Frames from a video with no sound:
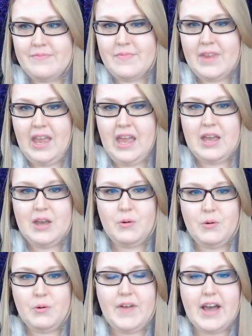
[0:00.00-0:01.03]
We've gotten
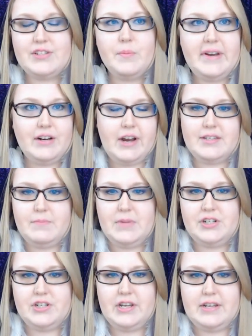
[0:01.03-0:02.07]
so many great
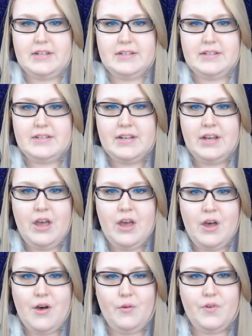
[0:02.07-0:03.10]
submissions
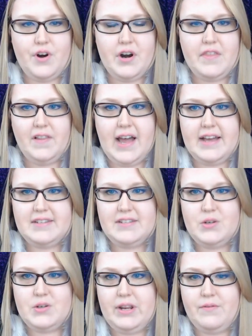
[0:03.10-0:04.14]
over the last
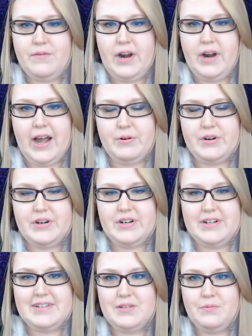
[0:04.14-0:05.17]
24 hours
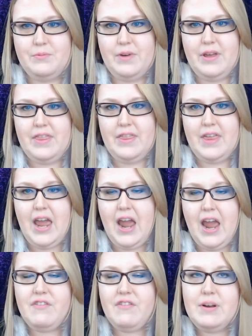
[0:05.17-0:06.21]
with everybody's
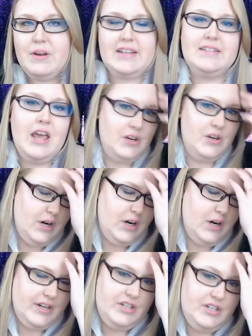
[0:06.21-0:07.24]
workbook
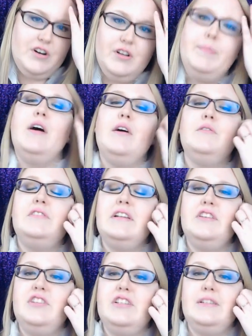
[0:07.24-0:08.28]
journal posts, and
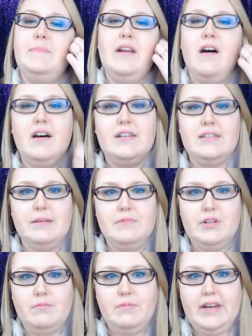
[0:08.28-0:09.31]
it's just been awesome to
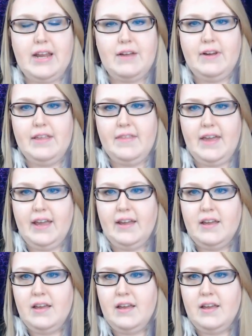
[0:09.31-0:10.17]
read everything.